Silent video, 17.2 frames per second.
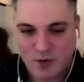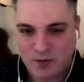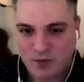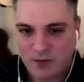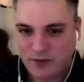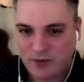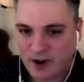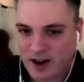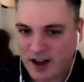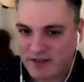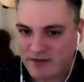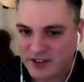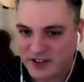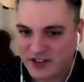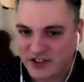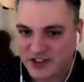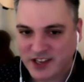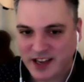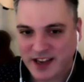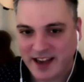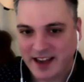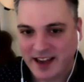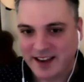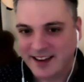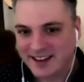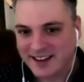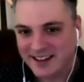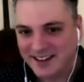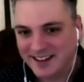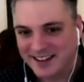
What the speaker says: For heaven's sake.